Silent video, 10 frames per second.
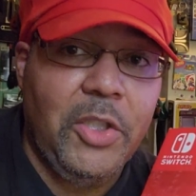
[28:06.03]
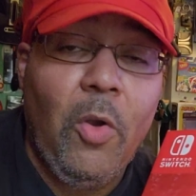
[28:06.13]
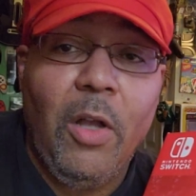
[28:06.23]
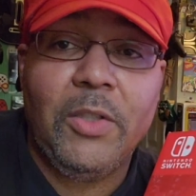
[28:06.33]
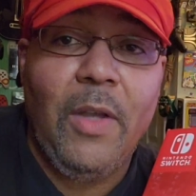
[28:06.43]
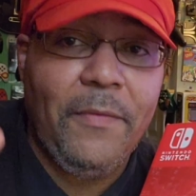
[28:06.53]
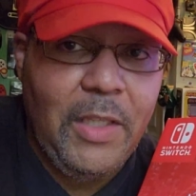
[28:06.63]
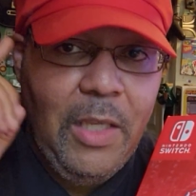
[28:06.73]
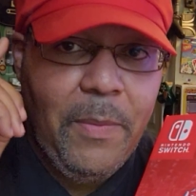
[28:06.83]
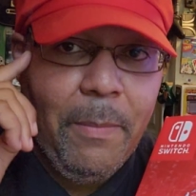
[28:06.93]
You also have to
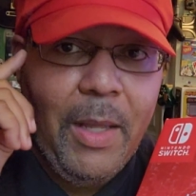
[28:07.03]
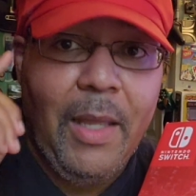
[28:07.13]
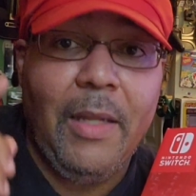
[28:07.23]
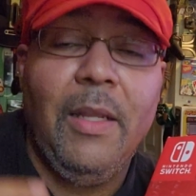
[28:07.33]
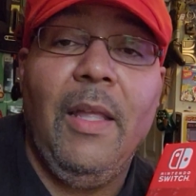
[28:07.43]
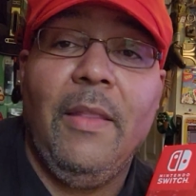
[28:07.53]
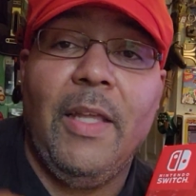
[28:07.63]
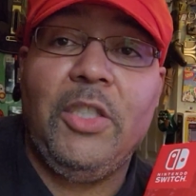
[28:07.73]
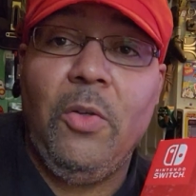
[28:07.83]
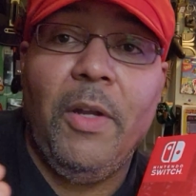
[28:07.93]
keep in mind
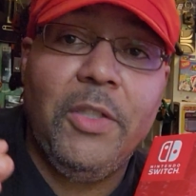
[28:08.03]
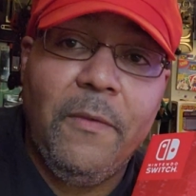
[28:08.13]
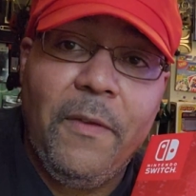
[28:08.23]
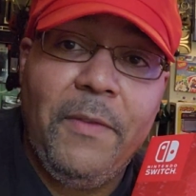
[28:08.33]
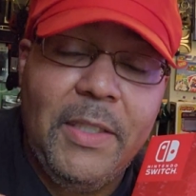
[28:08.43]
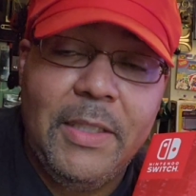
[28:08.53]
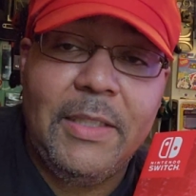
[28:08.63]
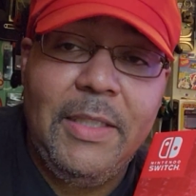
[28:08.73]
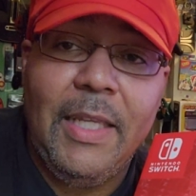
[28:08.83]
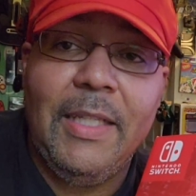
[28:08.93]
that
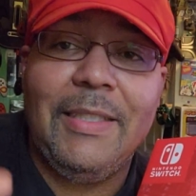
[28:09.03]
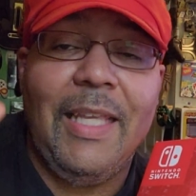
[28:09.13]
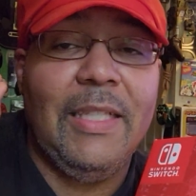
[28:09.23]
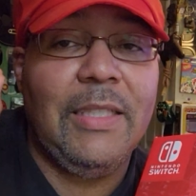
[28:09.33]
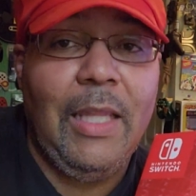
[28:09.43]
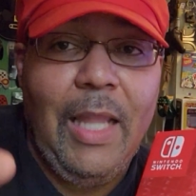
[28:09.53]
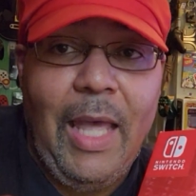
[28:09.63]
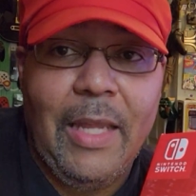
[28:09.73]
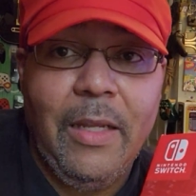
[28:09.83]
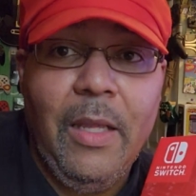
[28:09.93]
256 gigs is a
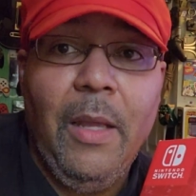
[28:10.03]
lot,